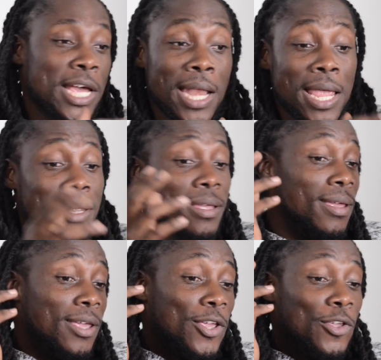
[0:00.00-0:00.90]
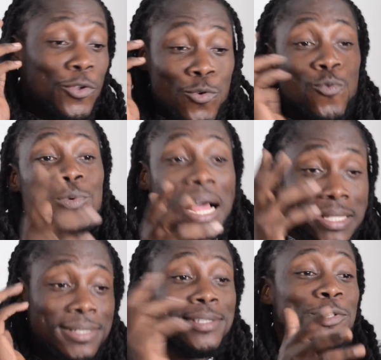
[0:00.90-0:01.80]
and like you that
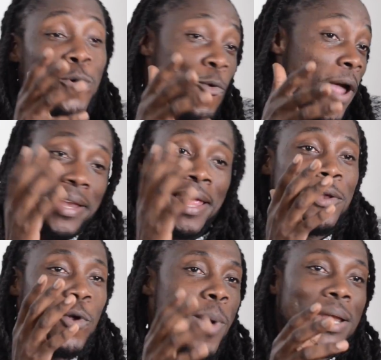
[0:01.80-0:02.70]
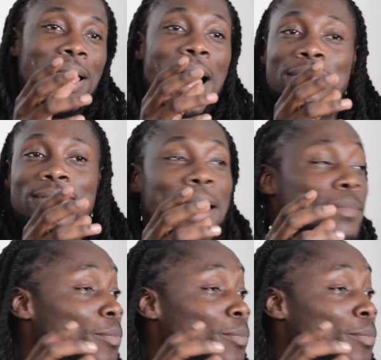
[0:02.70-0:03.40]
is the show right there. Nobody have time